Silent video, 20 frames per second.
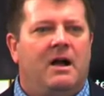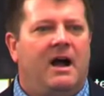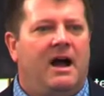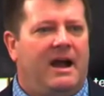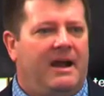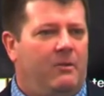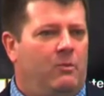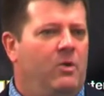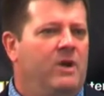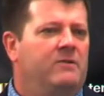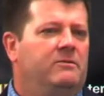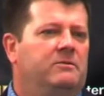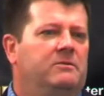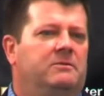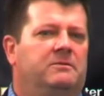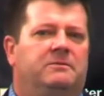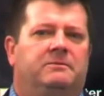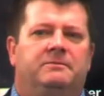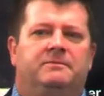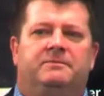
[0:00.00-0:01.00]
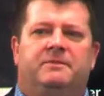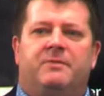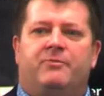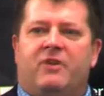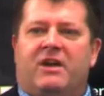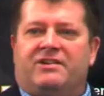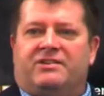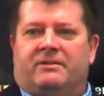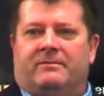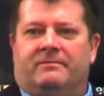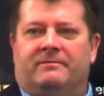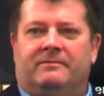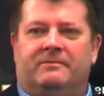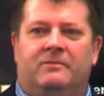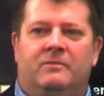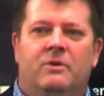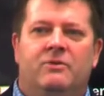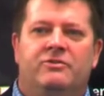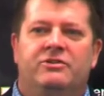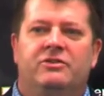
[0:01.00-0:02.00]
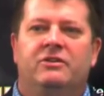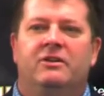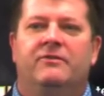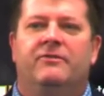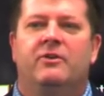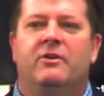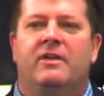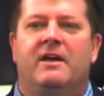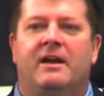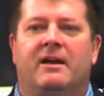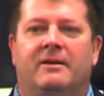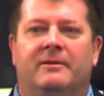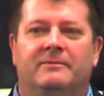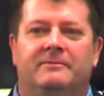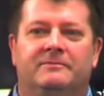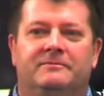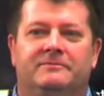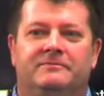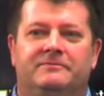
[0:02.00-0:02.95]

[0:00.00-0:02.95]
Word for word: All right, what depression? What would you look for there?